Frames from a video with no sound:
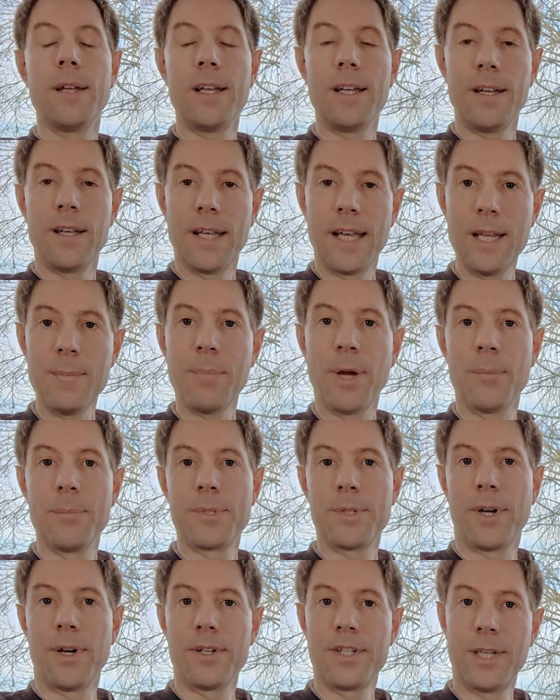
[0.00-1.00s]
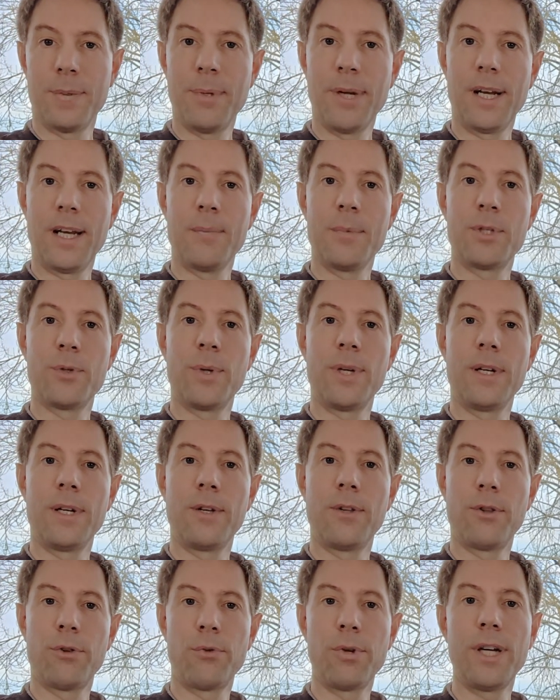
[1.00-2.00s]
Heat pumps are typically
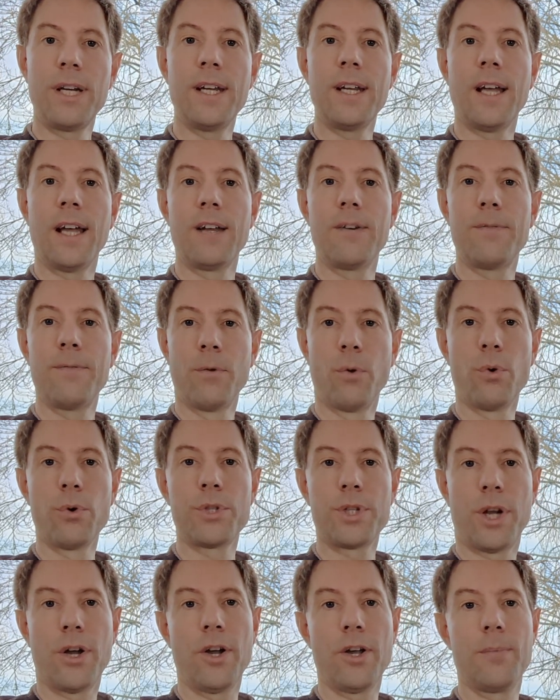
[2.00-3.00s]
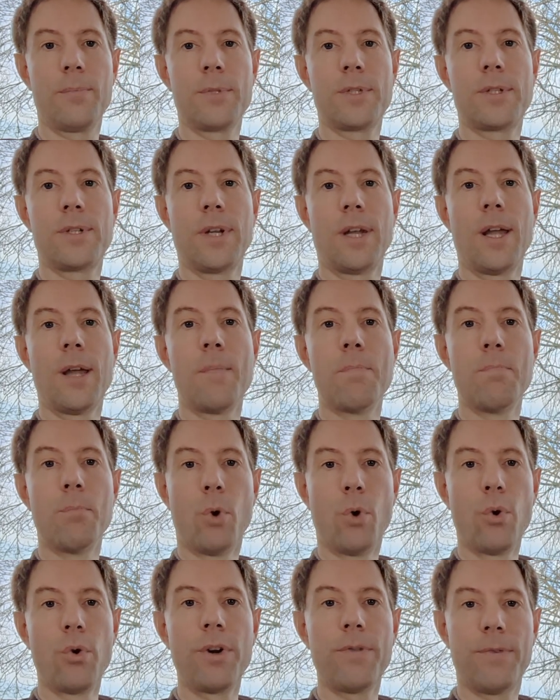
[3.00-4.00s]
between 3 and 4 times
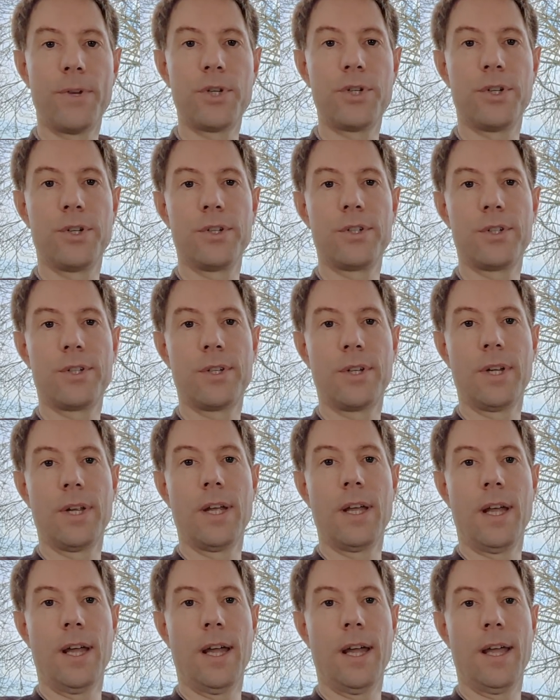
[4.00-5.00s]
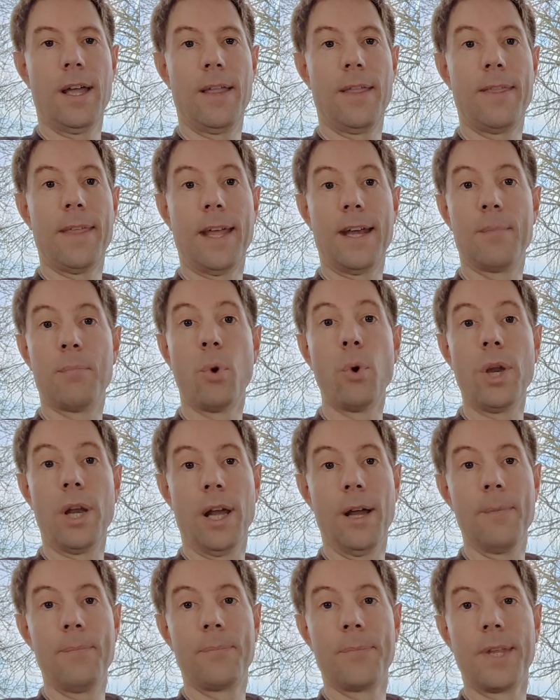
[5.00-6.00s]
more efficient than a
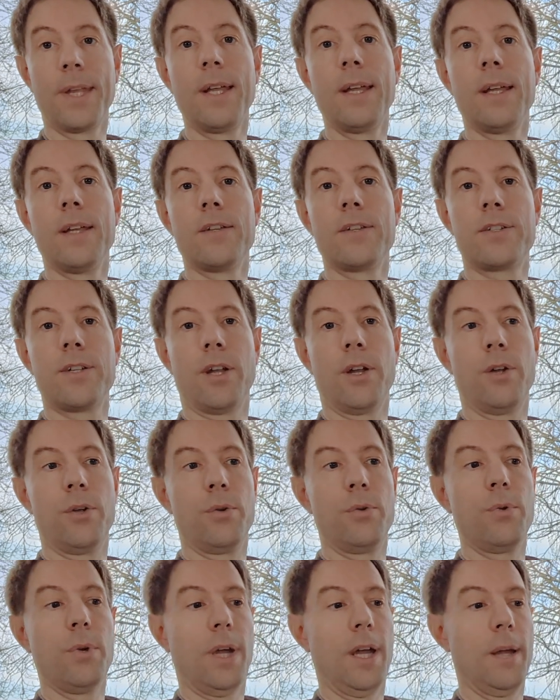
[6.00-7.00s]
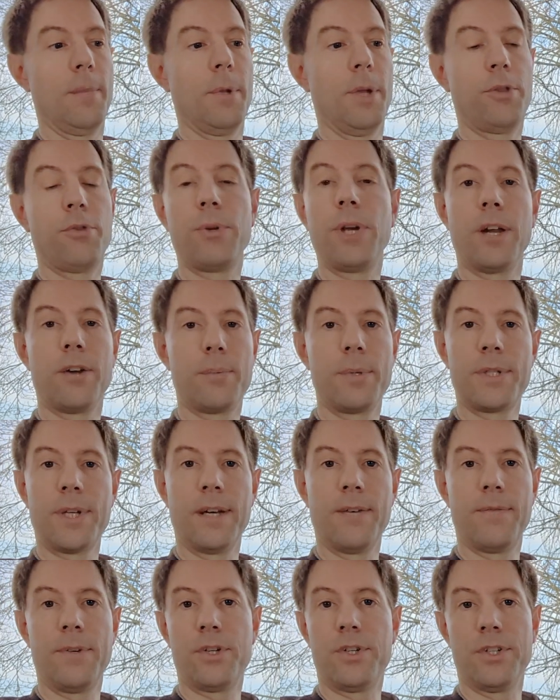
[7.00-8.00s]
boiler. So a
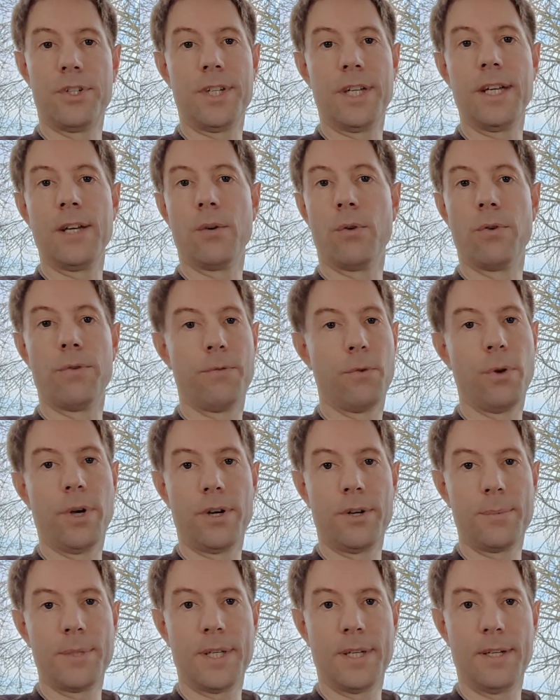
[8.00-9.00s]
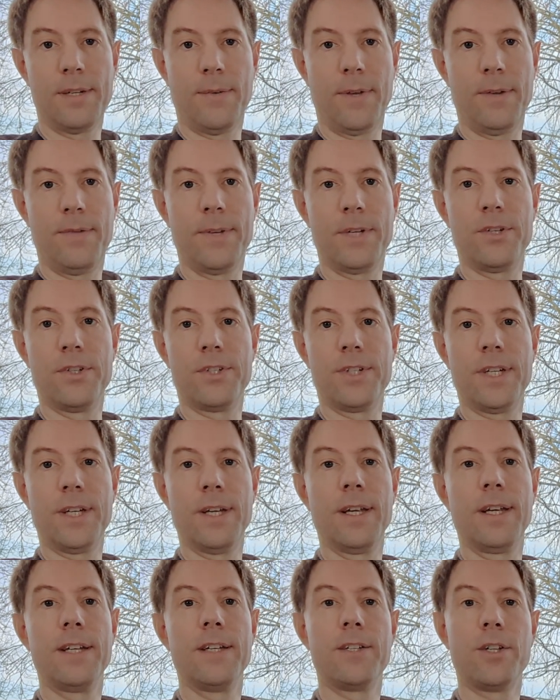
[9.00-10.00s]
300% efficiency or 400%
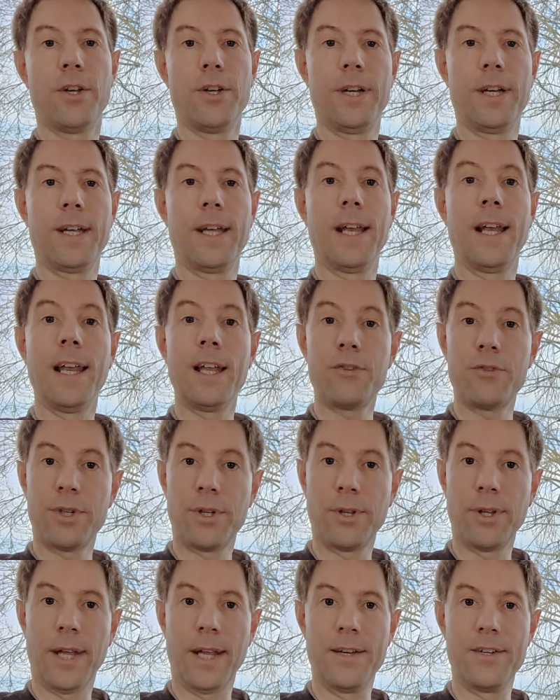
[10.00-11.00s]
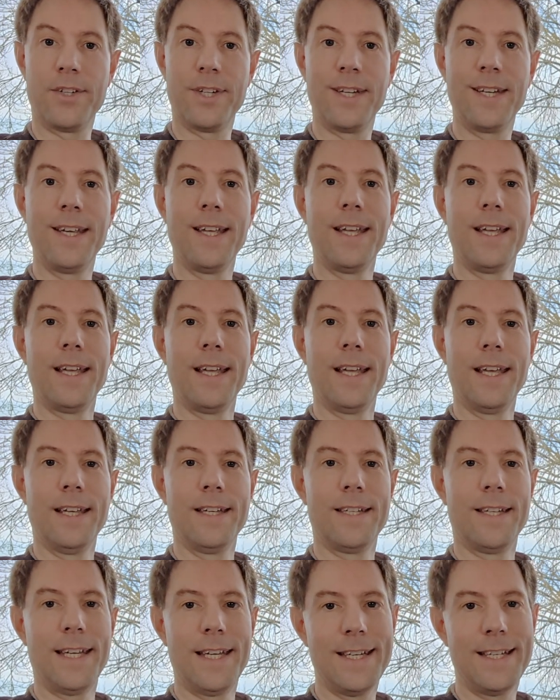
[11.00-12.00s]
efficiency in turning electrical energy
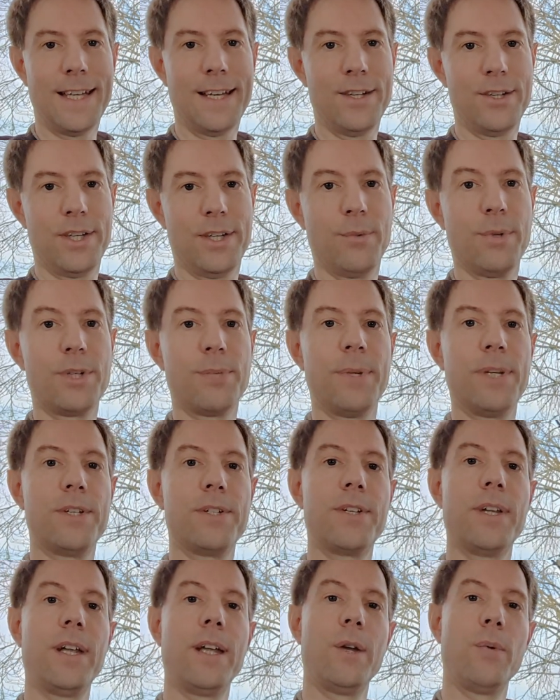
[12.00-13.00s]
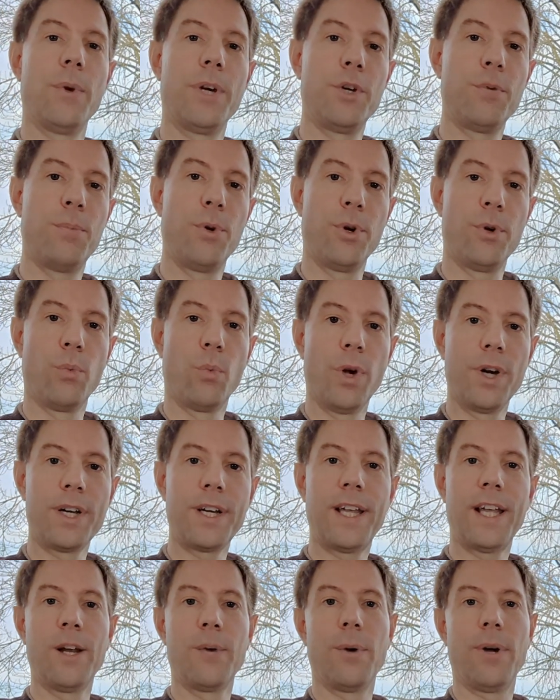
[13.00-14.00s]
into heat energy, which means when you put
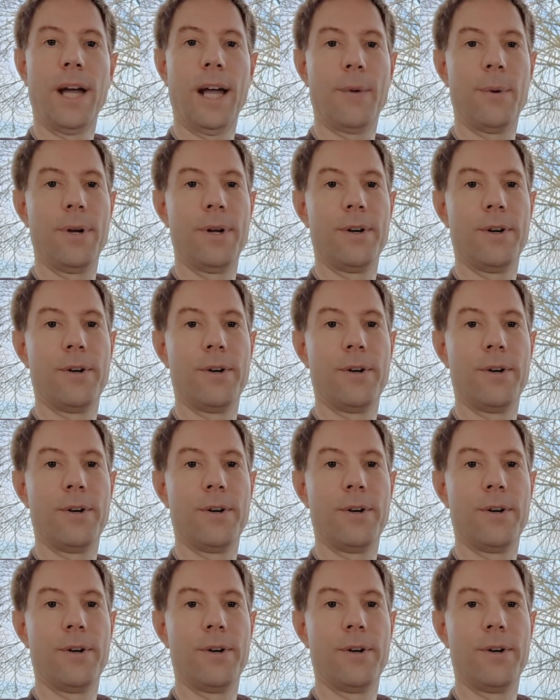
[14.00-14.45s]
1 kilowatt hour